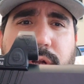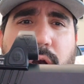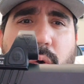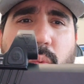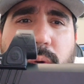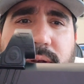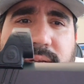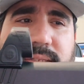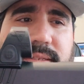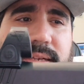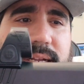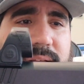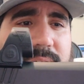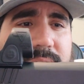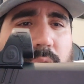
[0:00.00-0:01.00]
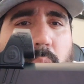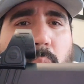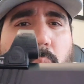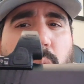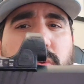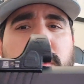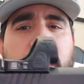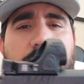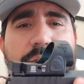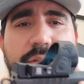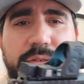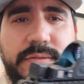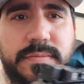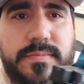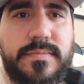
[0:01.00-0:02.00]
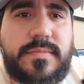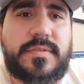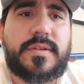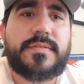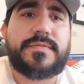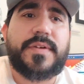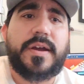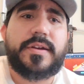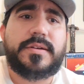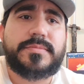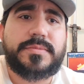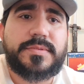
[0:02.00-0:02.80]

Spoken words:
co-witness that it kind of holds on these firearms.